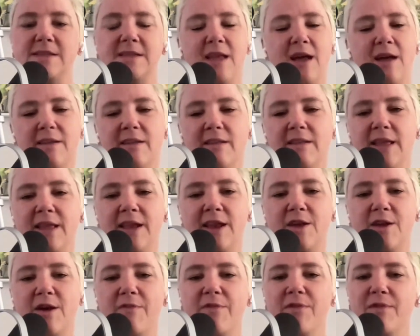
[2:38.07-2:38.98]

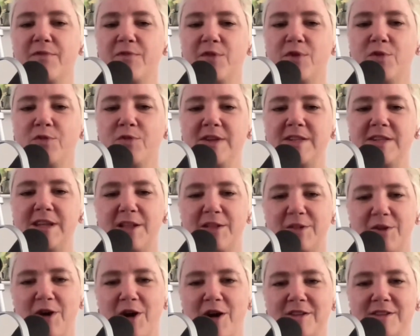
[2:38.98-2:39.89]
calculated off the full
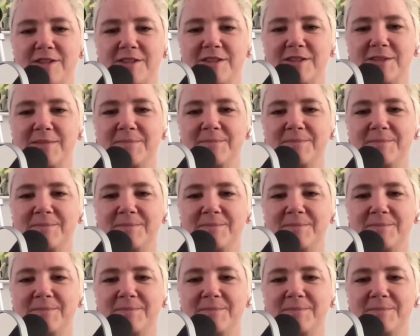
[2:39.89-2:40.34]
retail cost.